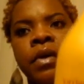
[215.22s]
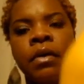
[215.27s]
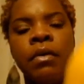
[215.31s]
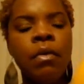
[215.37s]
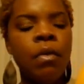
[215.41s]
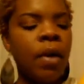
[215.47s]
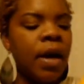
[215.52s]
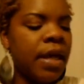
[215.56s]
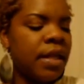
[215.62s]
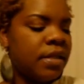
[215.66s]

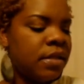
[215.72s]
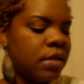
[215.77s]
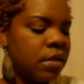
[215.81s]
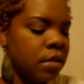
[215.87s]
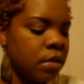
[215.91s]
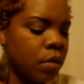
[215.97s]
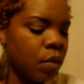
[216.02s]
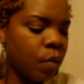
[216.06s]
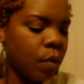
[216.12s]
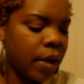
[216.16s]
while it's
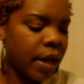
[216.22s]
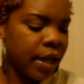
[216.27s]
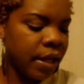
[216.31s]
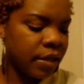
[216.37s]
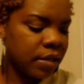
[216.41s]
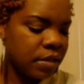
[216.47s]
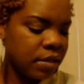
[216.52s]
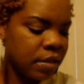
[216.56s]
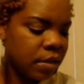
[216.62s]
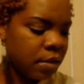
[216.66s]
still
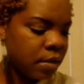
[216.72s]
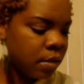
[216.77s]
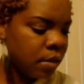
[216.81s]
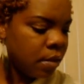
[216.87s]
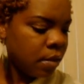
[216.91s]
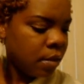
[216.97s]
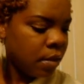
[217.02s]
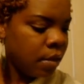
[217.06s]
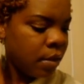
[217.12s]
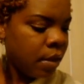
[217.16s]
wet.
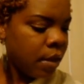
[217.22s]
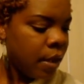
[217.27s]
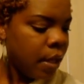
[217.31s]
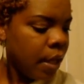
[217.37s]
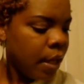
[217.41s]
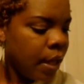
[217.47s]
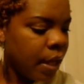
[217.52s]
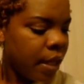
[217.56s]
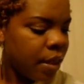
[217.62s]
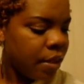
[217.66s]

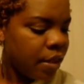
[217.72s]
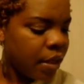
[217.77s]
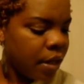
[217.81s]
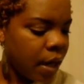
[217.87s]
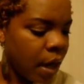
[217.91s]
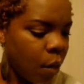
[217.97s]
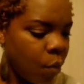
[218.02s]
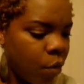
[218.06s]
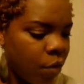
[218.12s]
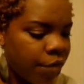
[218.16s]
And
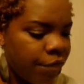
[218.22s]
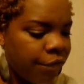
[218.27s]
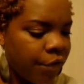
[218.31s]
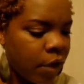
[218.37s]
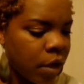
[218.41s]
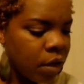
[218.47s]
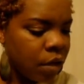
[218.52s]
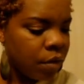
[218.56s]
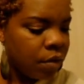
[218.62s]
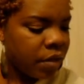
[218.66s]
then I will
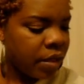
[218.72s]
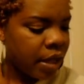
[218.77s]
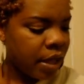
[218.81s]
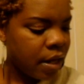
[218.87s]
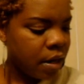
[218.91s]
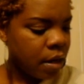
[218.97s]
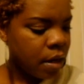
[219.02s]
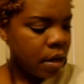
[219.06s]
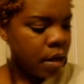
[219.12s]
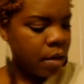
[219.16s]
follow
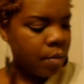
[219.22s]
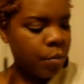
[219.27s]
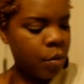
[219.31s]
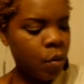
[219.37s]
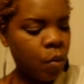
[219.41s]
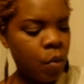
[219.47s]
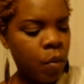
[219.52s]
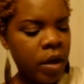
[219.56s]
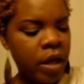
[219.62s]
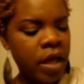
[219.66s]
that up
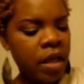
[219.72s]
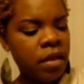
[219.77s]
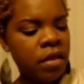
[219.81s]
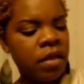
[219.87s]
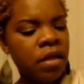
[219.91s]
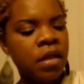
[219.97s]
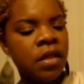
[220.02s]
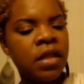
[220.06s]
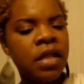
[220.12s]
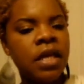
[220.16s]

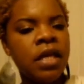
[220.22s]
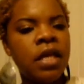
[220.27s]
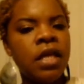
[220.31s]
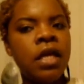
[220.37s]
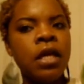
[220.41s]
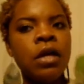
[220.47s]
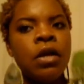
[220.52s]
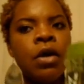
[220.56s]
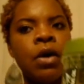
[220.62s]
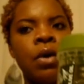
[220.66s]
with the
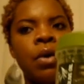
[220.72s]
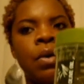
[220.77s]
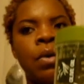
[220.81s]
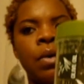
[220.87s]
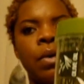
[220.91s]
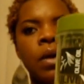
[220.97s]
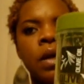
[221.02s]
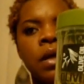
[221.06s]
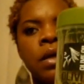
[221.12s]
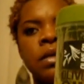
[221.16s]

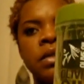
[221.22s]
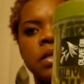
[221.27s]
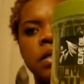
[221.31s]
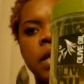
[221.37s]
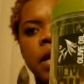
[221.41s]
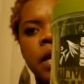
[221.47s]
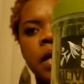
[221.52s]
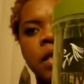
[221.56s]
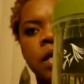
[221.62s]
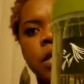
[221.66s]
Eco
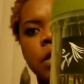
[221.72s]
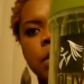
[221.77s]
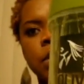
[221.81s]
Styling